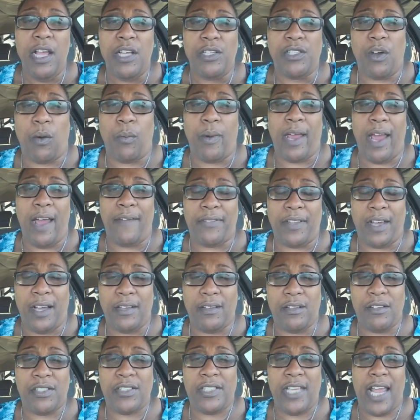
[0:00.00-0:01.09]
So we have to
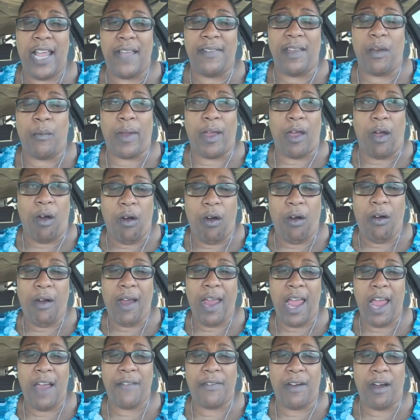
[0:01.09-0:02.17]
understand that we all
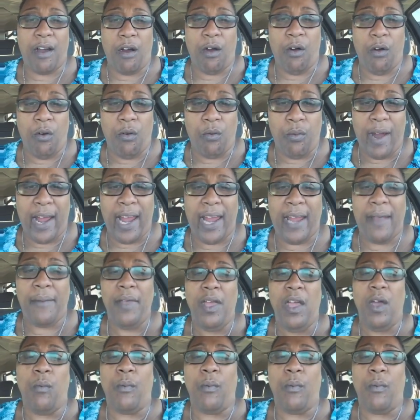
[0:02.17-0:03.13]
have our own way.